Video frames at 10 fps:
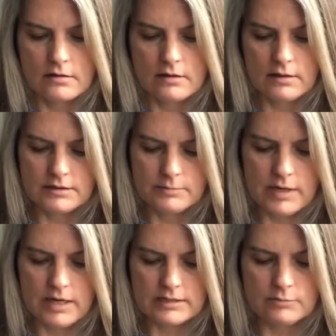it's
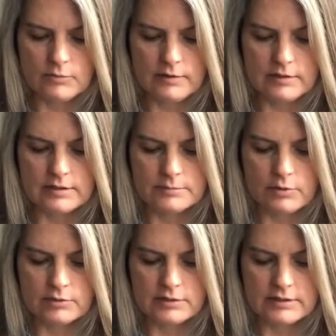possible that this
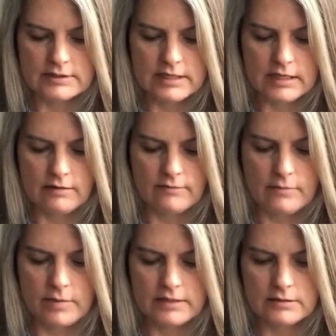person, this King of
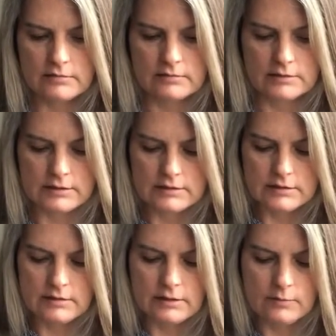Pentacles, is
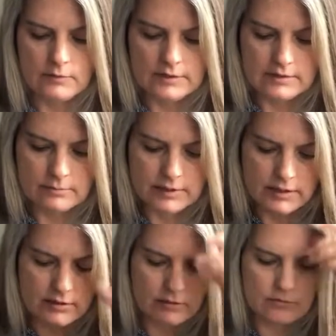dealing with
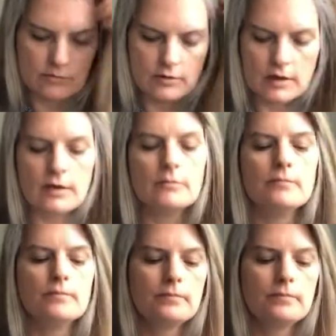somebody who, um,